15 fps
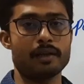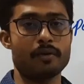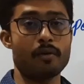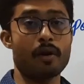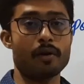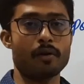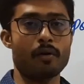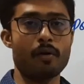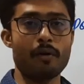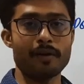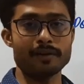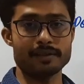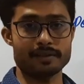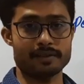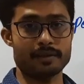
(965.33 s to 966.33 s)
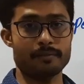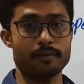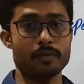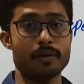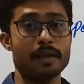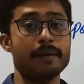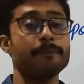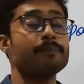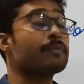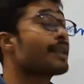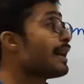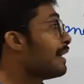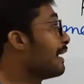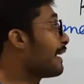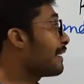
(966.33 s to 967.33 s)
not all the stimuli.
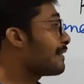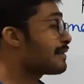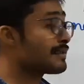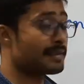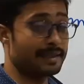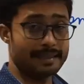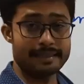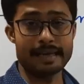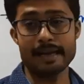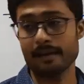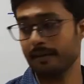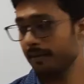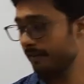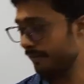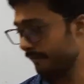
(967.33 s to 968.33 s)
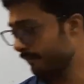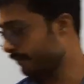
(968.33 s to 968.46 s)
Let us see that